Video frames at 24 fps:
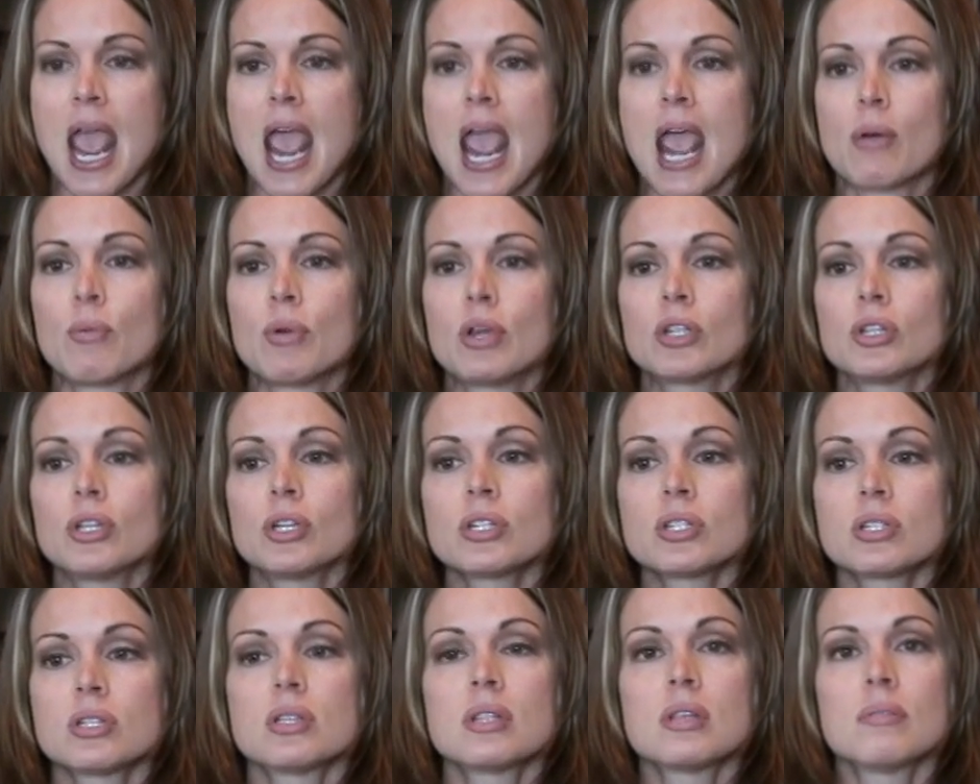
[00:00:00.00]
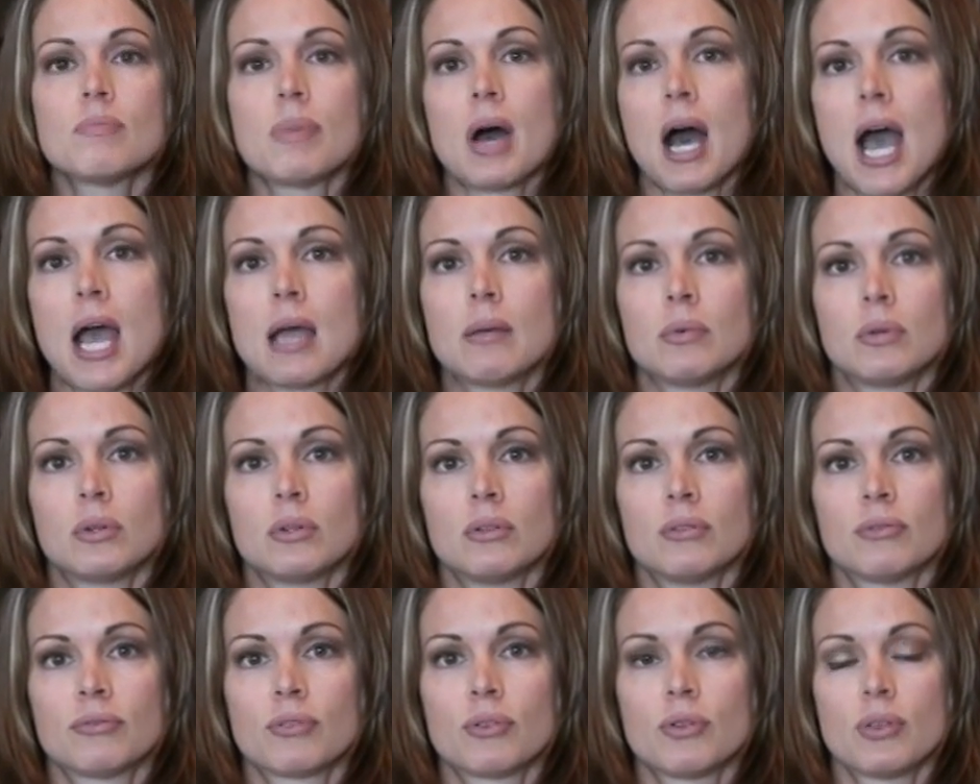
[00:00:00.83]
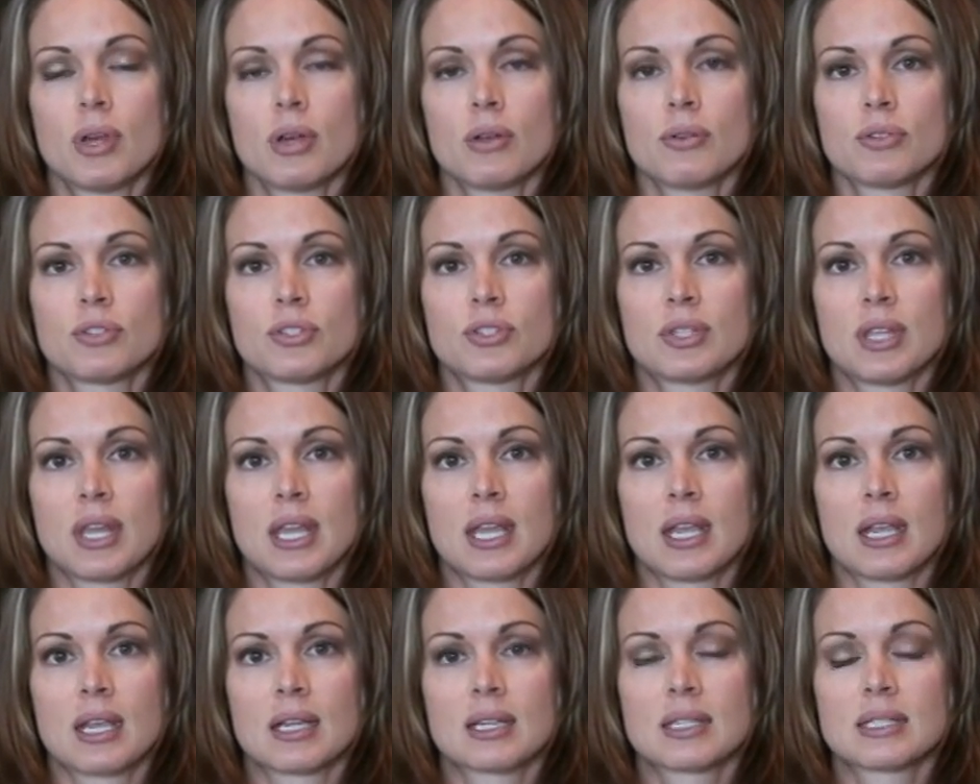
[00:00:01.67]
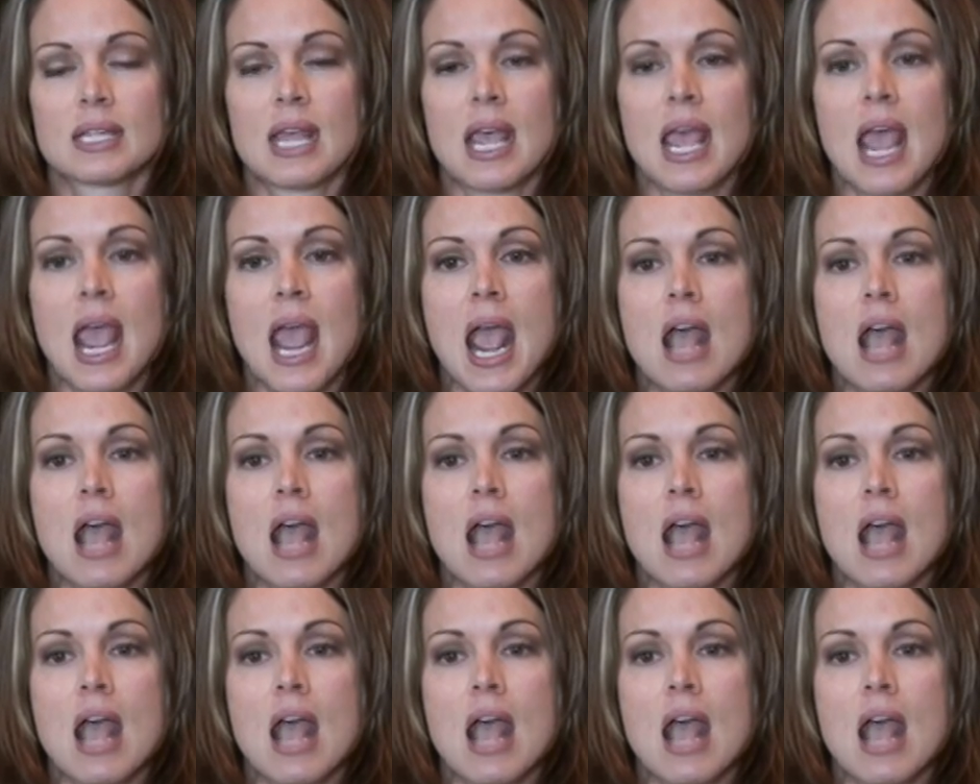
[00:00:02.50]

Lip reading: And we look to the Bible for those things.